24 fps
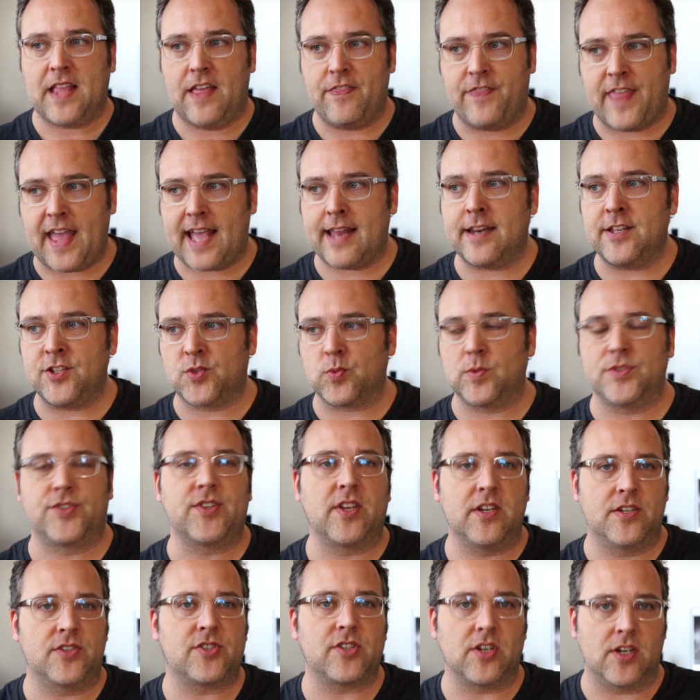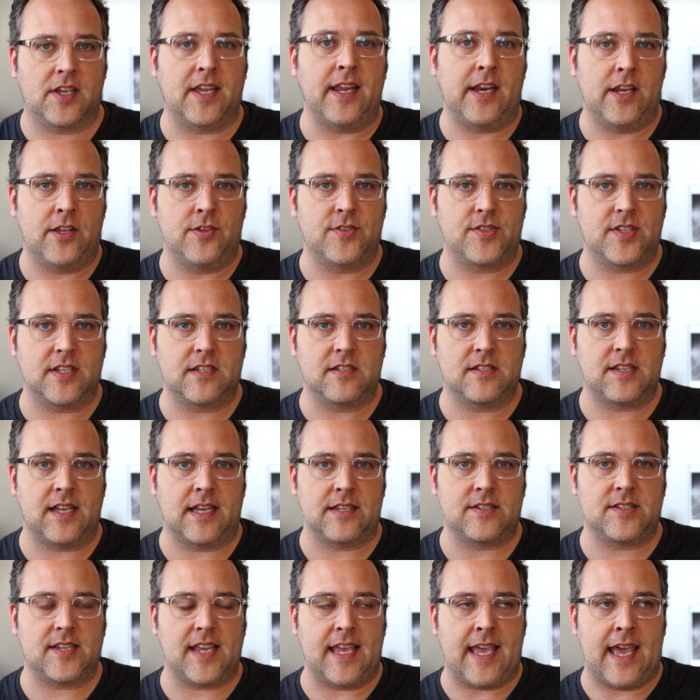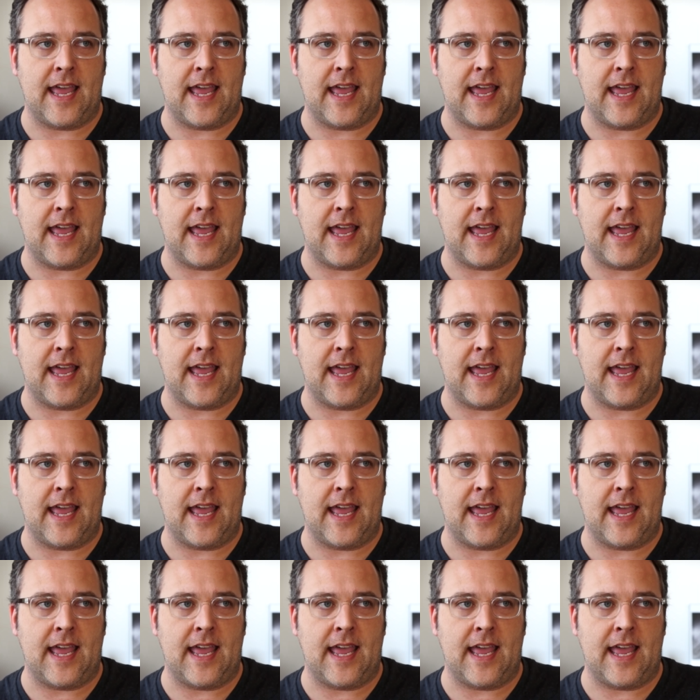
That is what's going to start getting you success.